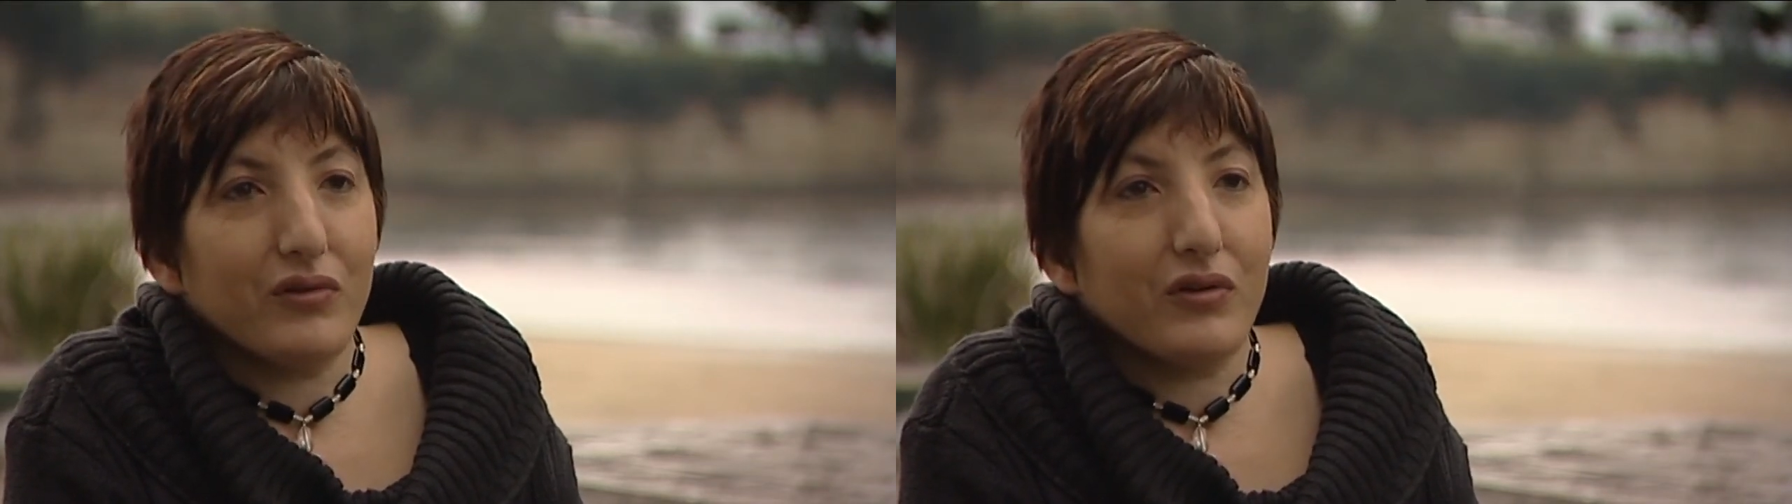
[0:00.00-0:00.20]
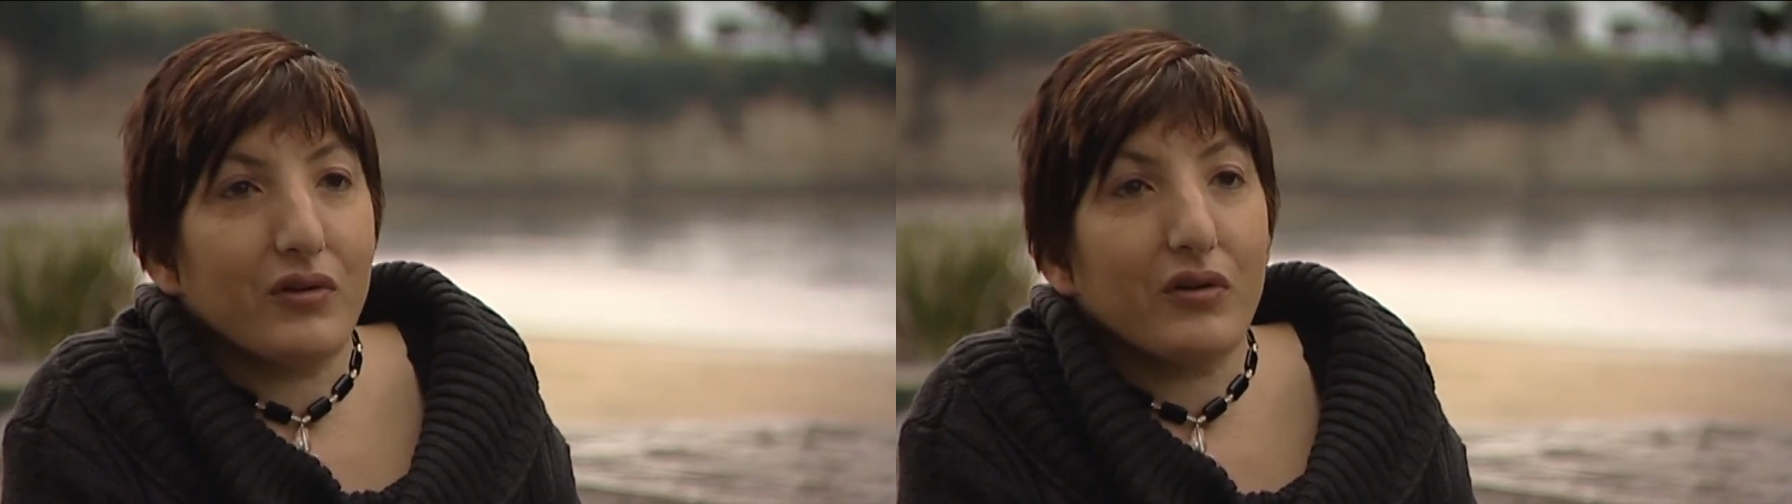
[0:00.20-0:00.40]

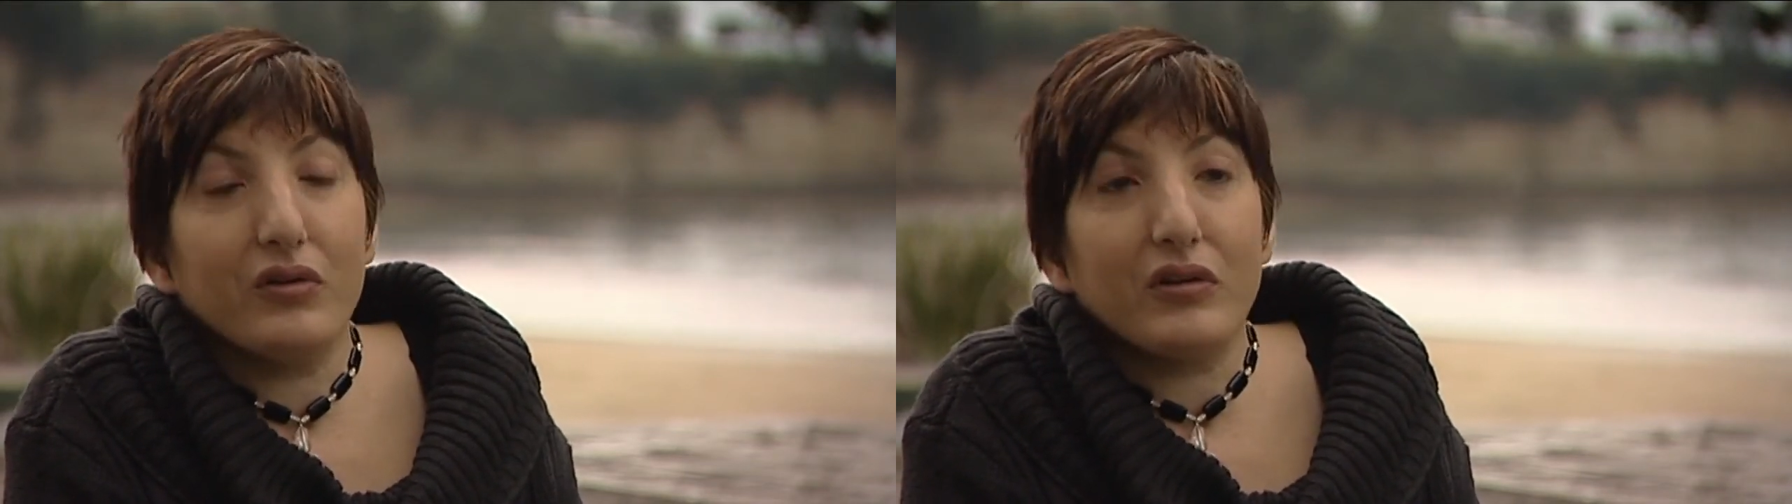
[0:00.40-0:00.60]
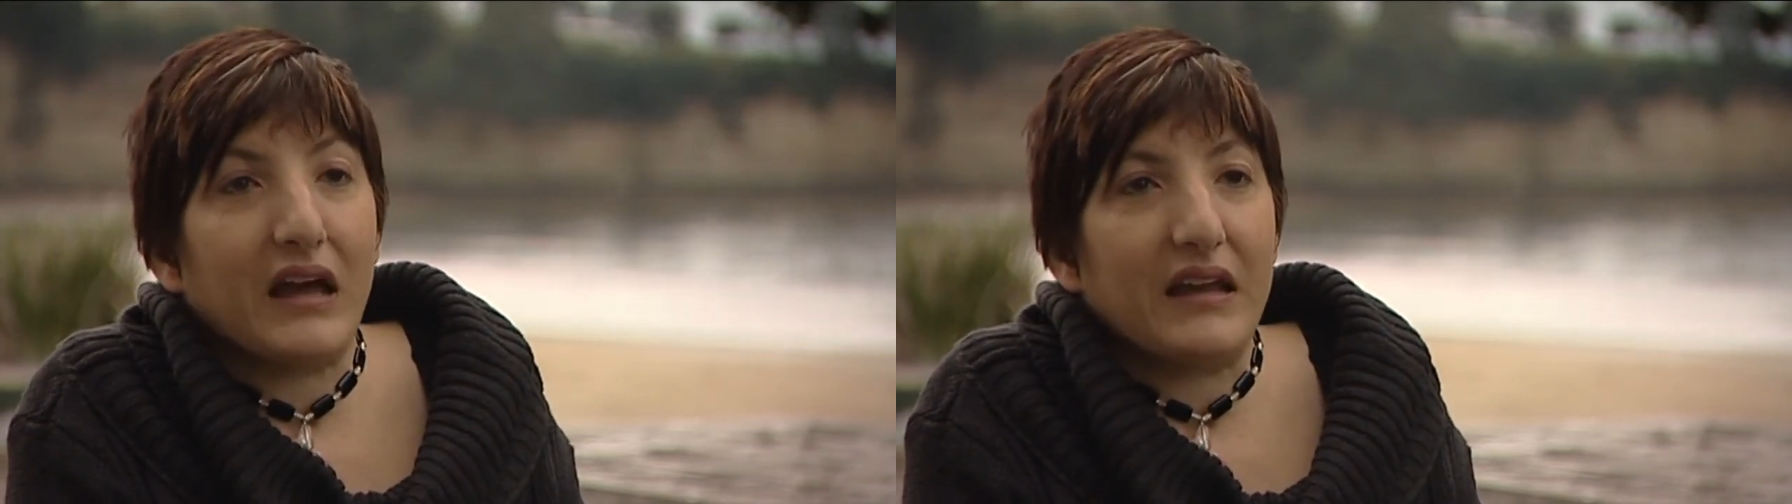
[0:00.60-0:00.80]

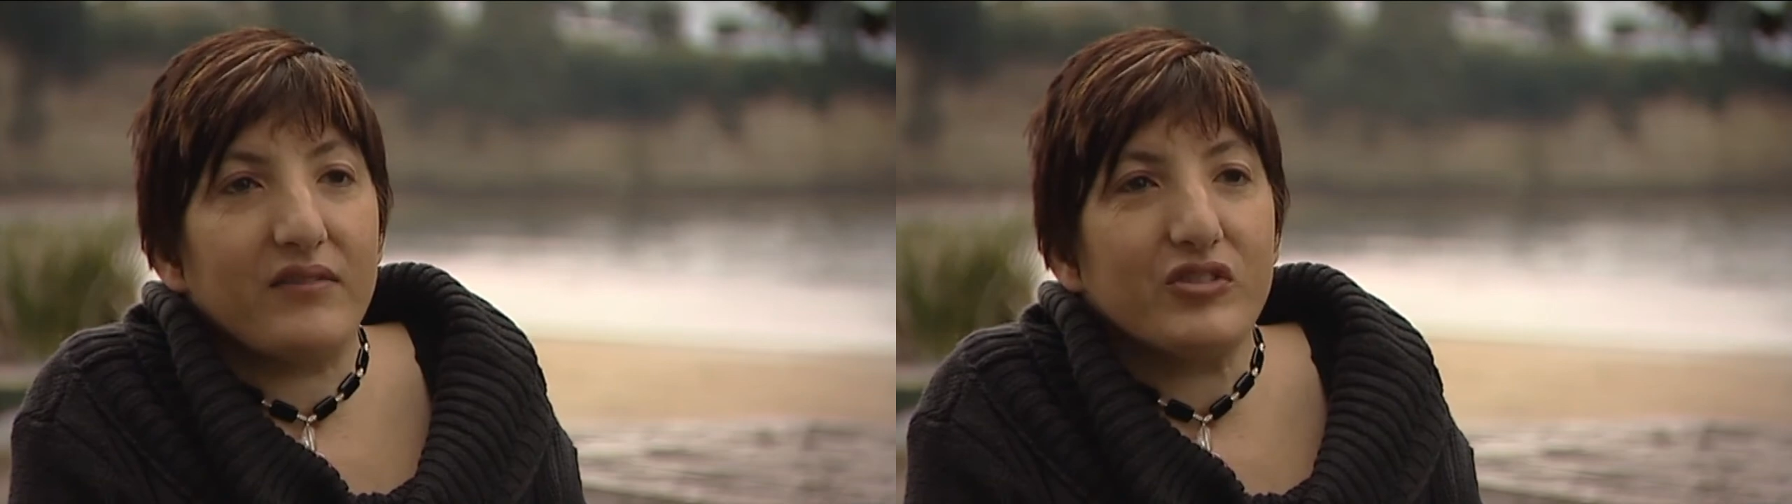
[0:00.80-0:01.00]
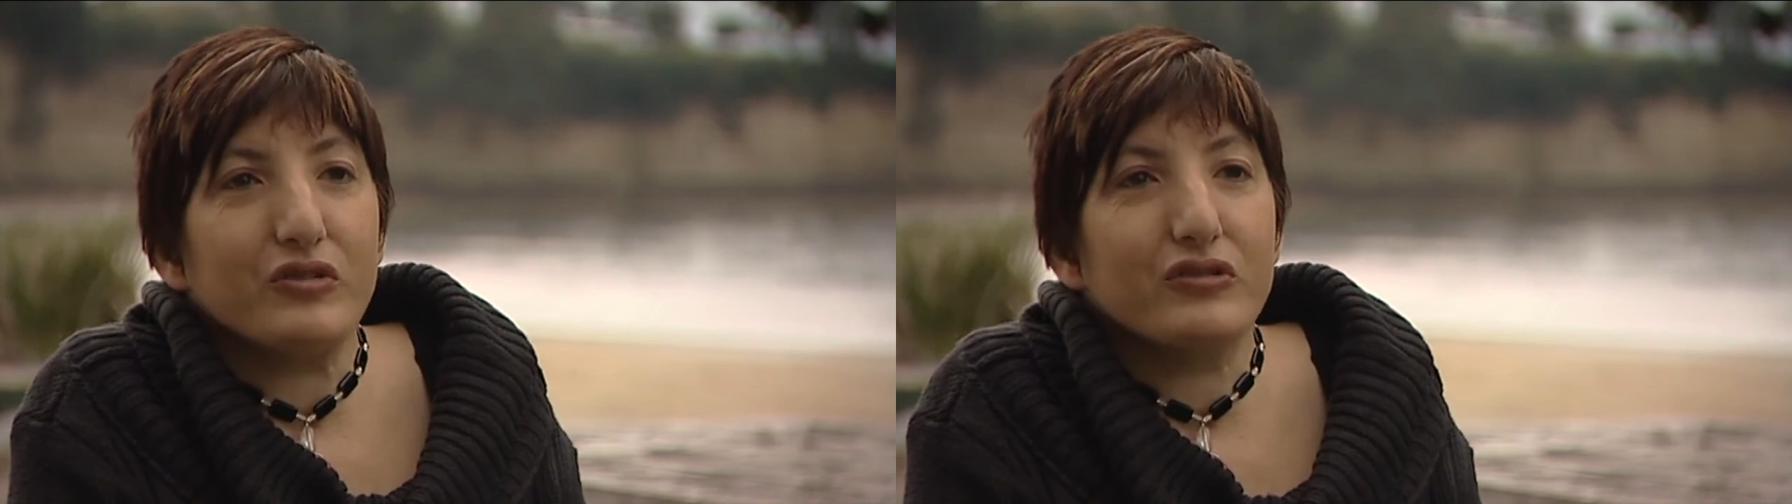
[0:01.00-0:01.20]
you can't
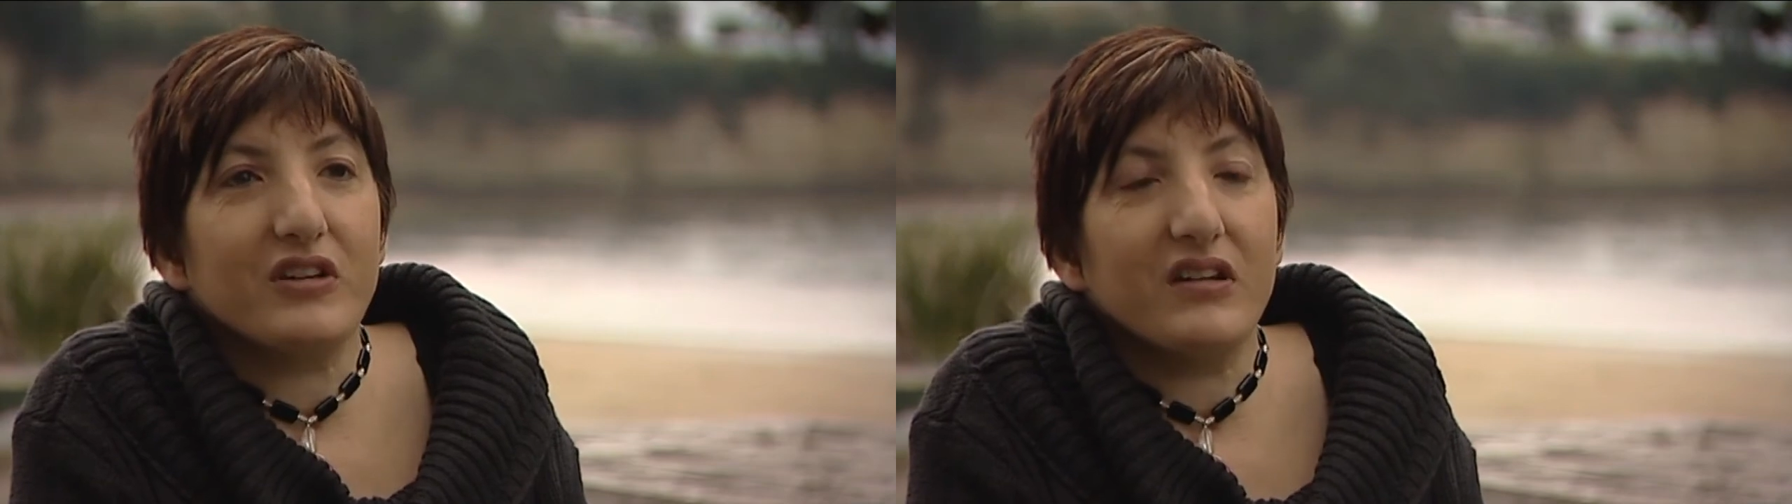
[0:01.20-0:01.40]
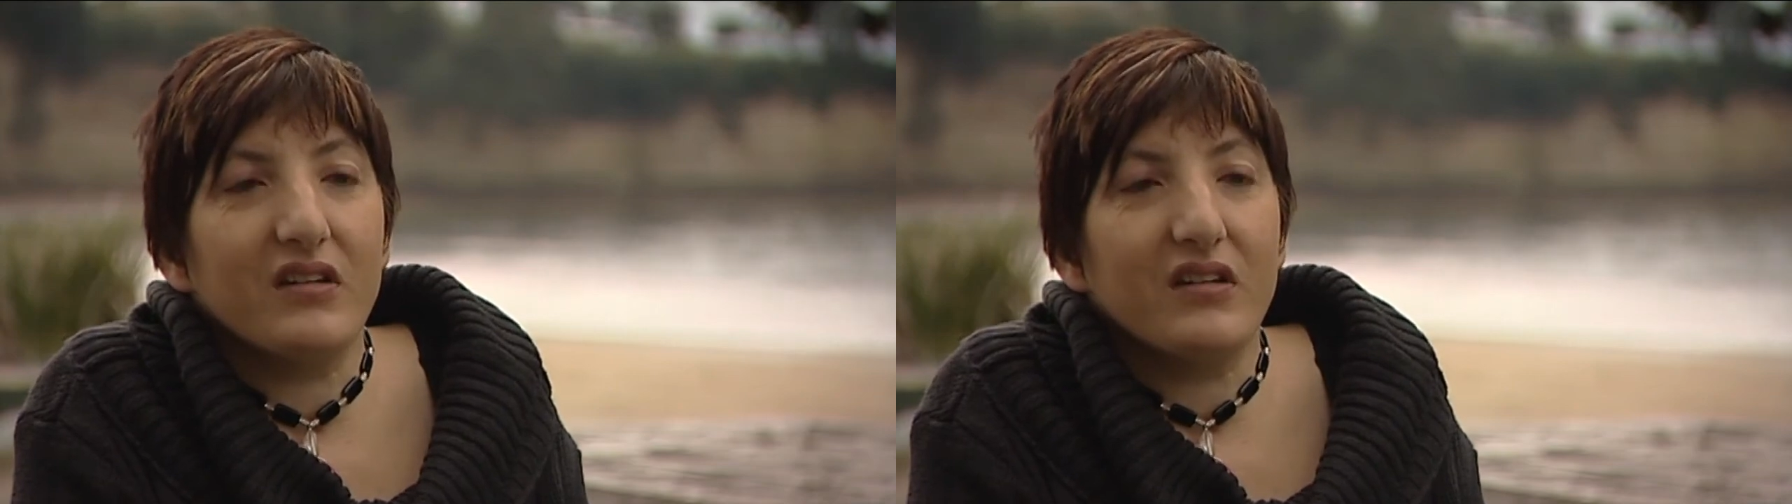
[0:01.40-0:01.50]
have children,